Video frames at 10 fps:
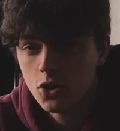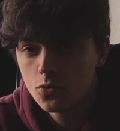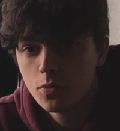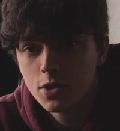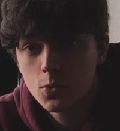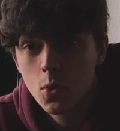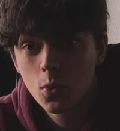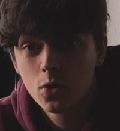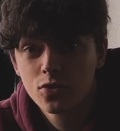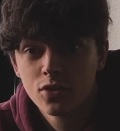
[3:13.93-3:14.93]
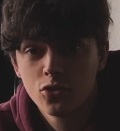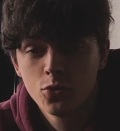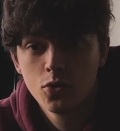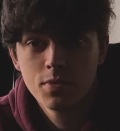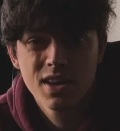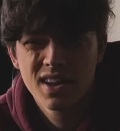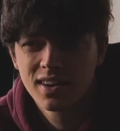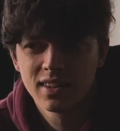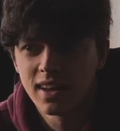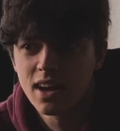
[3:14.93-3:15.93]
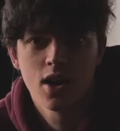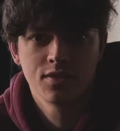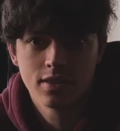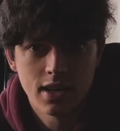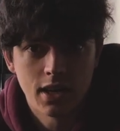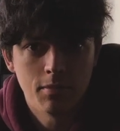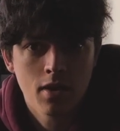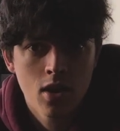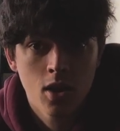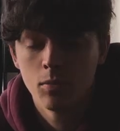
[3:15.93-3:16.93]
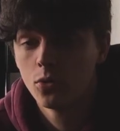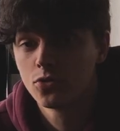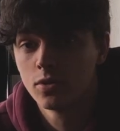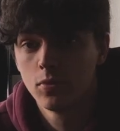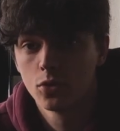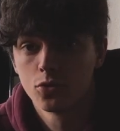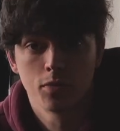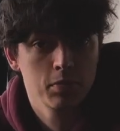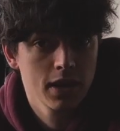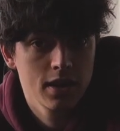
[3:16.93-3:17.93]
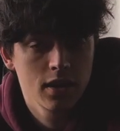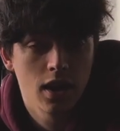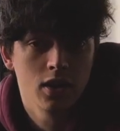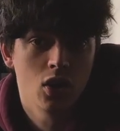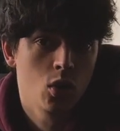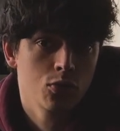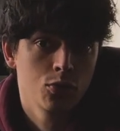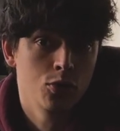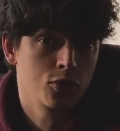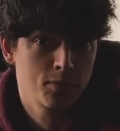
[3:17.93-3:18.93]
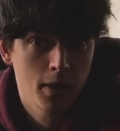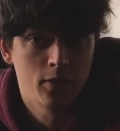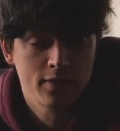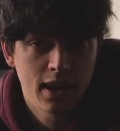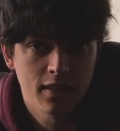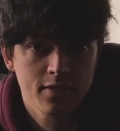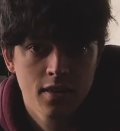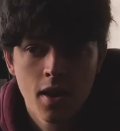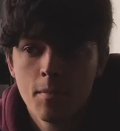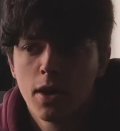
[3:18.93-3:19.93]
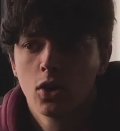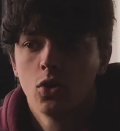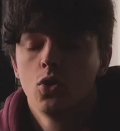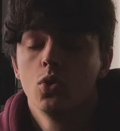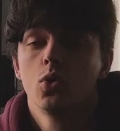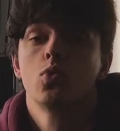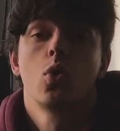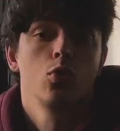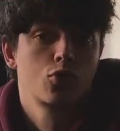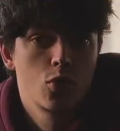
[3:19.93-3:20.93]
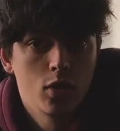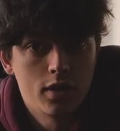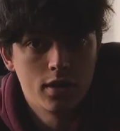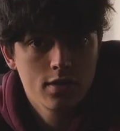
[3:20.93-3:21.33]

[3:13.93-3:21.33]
These will be the rewards that you will be getting like half the time, boosting both your player and also your spell stats, making you grow stronger.